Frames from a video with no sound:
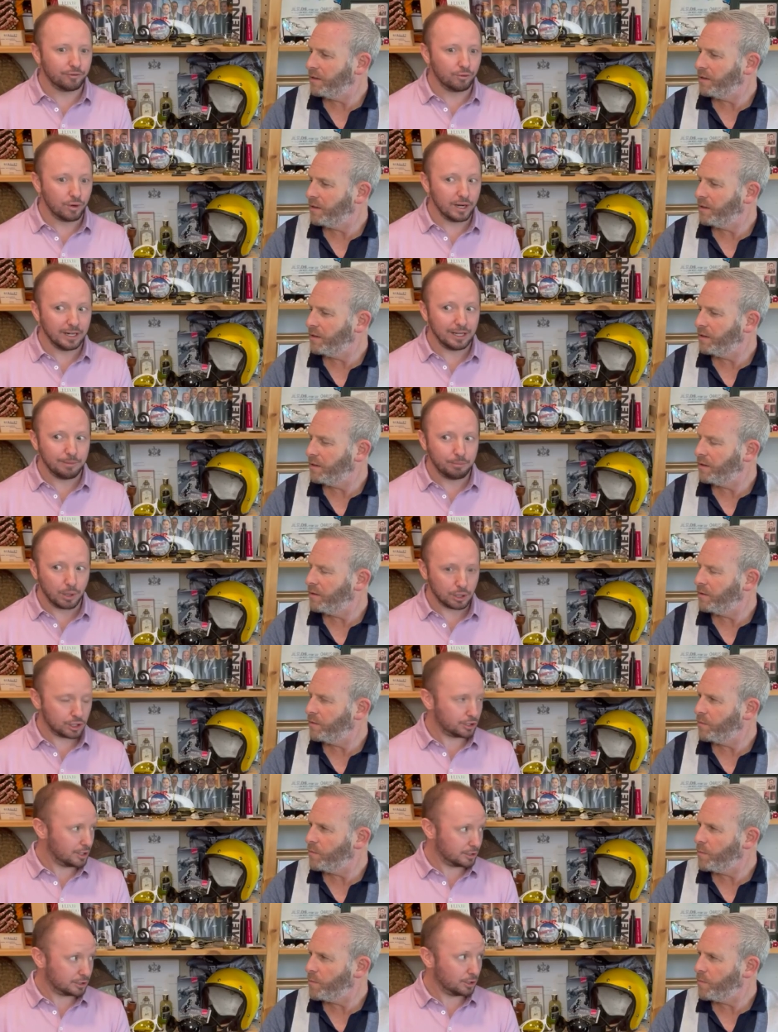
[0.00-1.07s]
Speaker 1: really
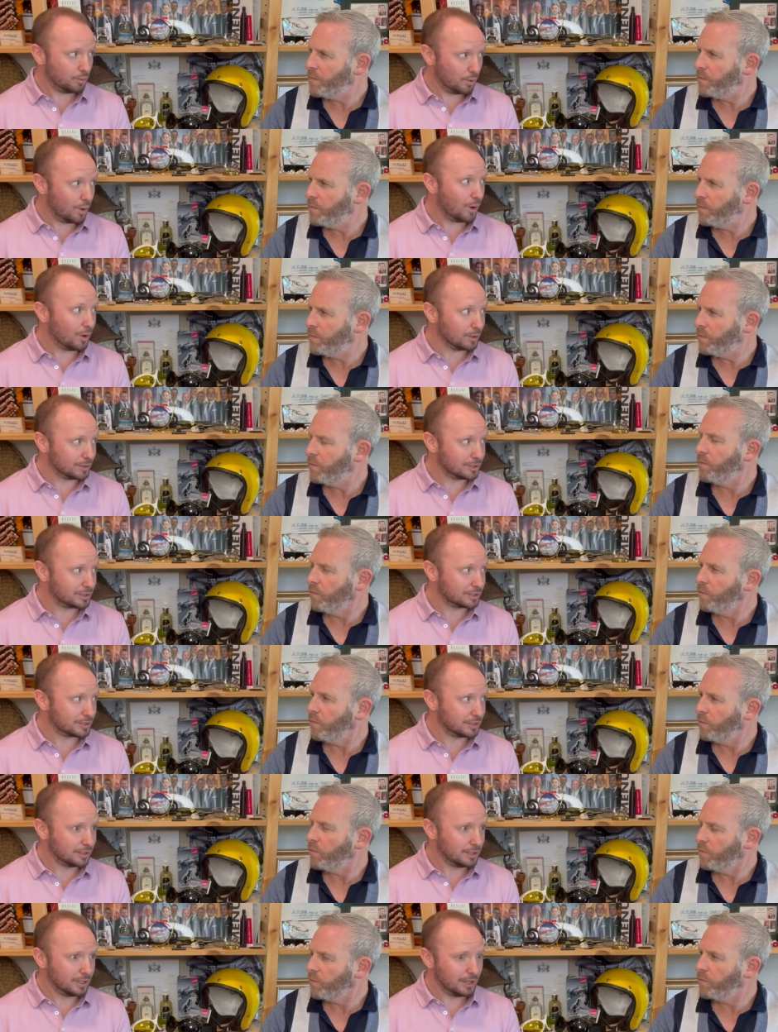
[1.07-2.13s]
pushed us towards
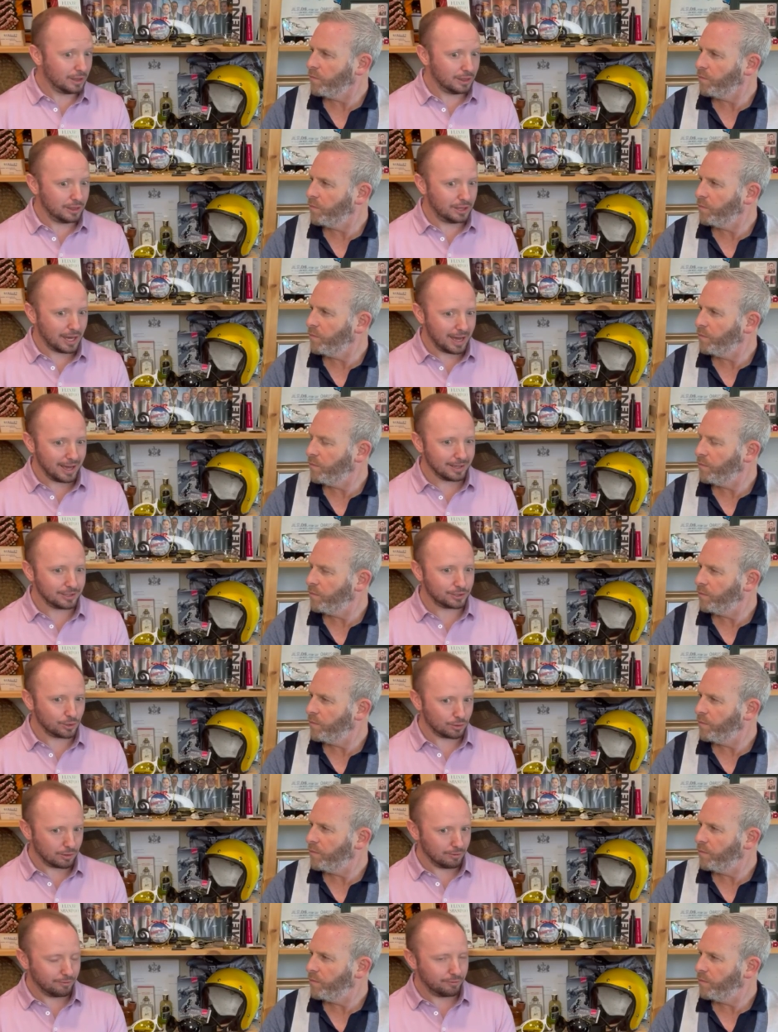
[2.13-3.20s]
that
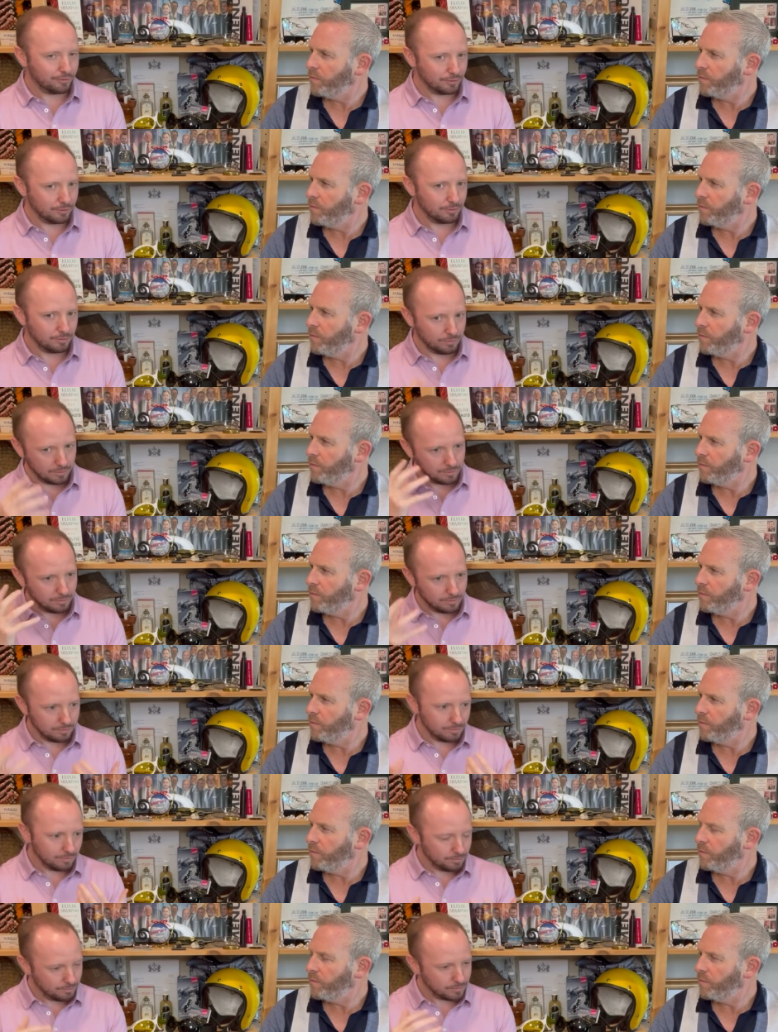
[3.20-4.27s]
sort of,
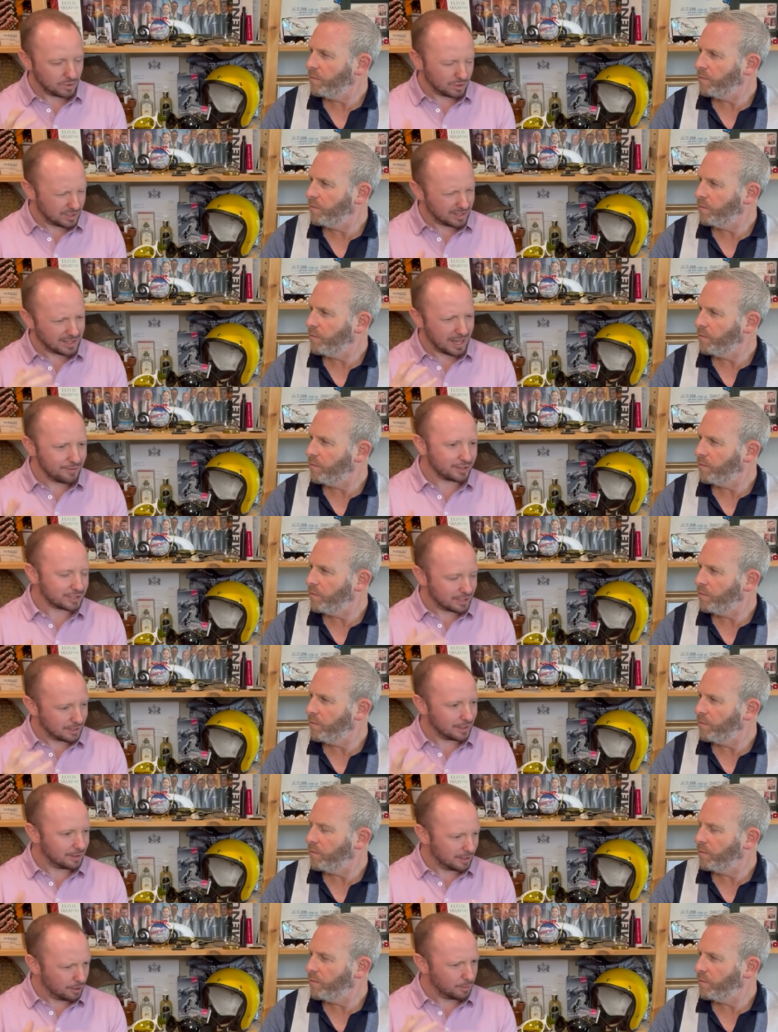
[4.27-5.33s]
gave us a
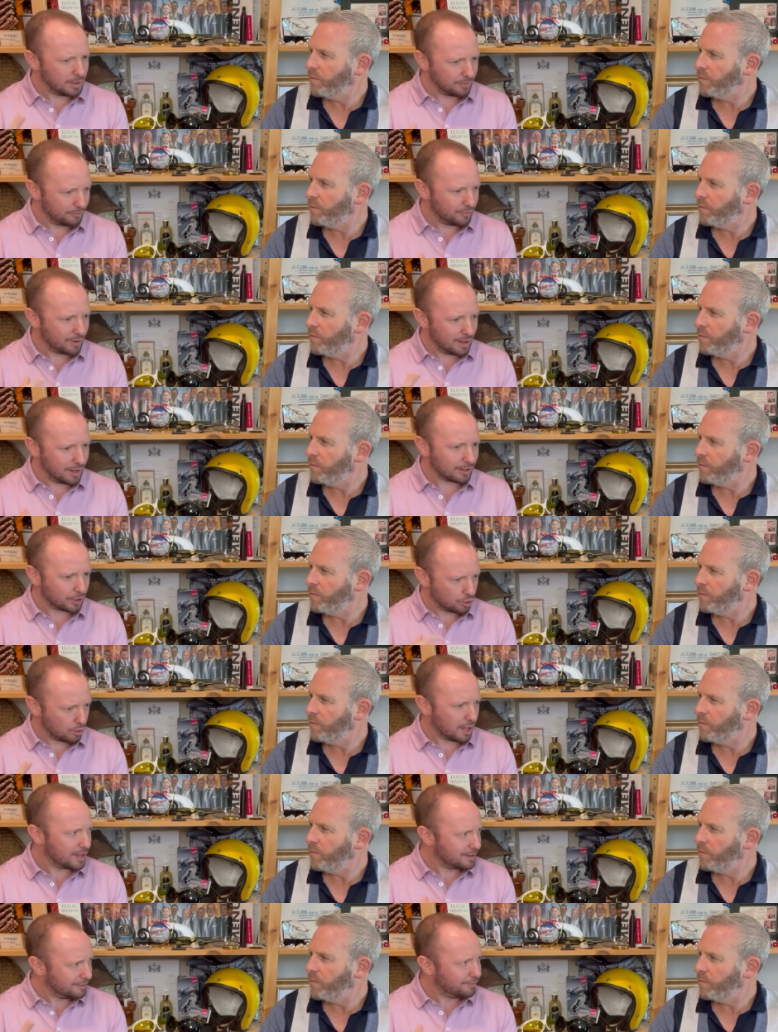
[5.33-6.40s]
little bit of
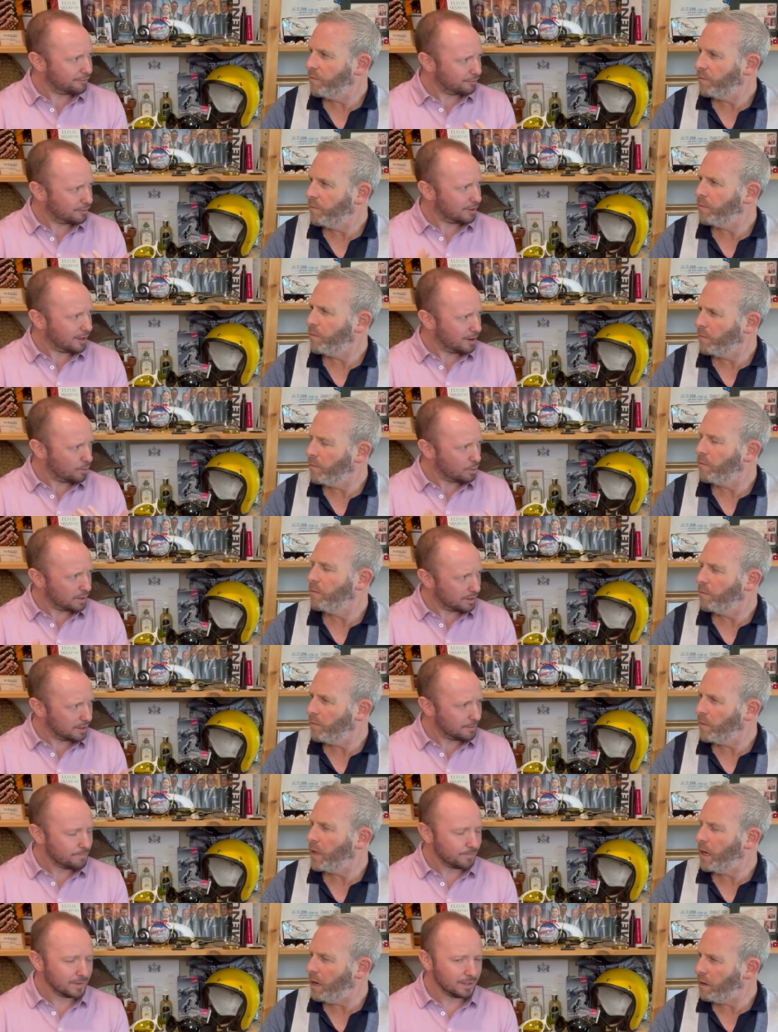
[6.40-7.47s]
creative with
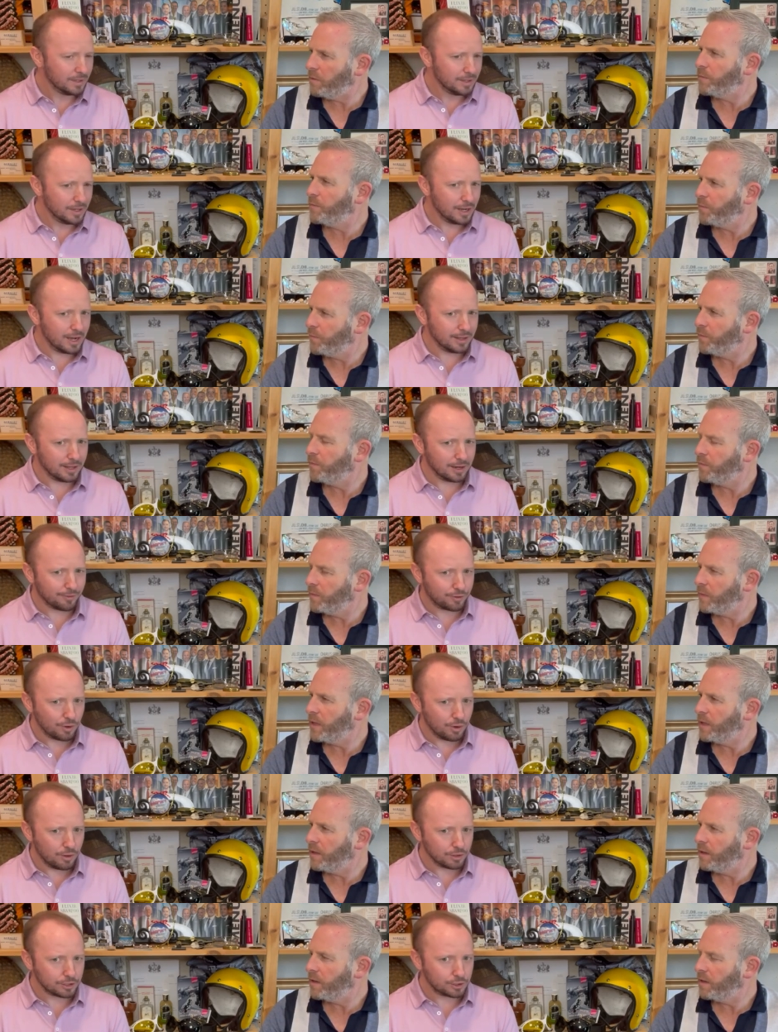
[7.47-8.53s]
it. Yeah. And then, of
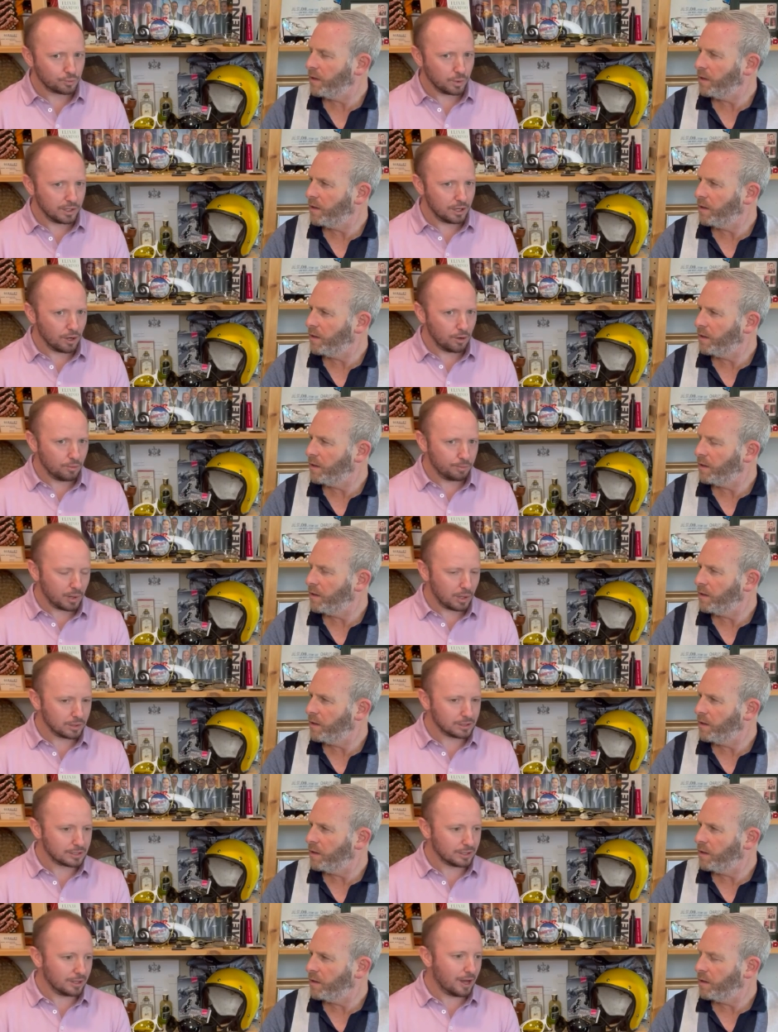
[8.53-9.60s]
course, we know
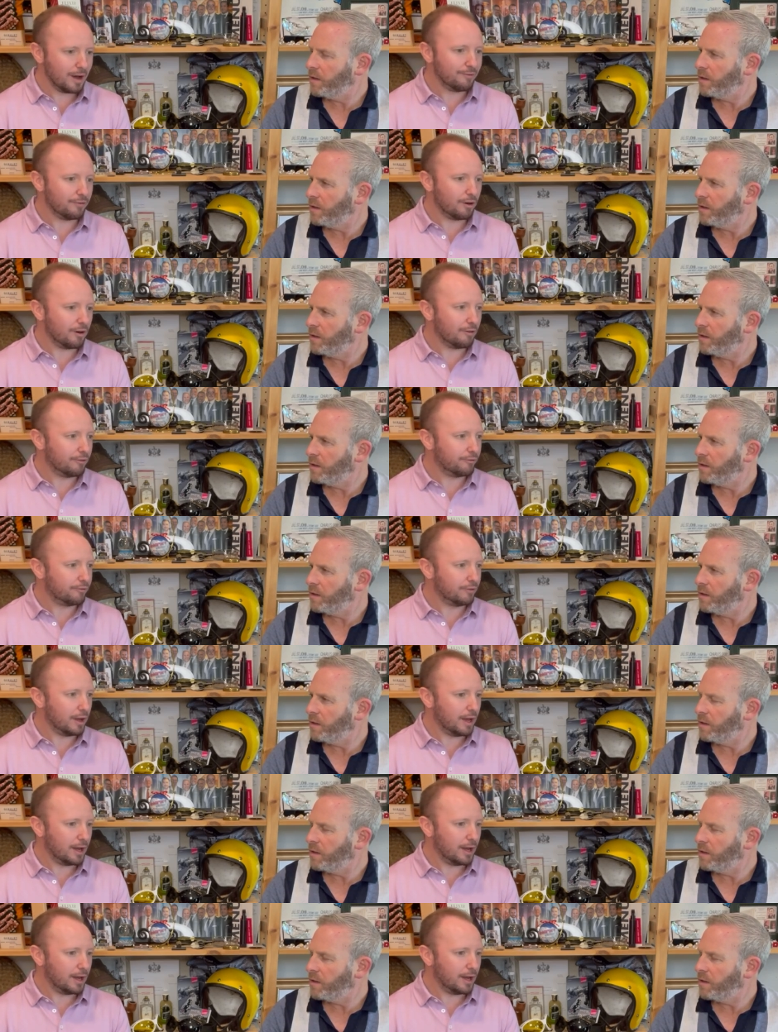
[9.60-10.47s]
Bond's love of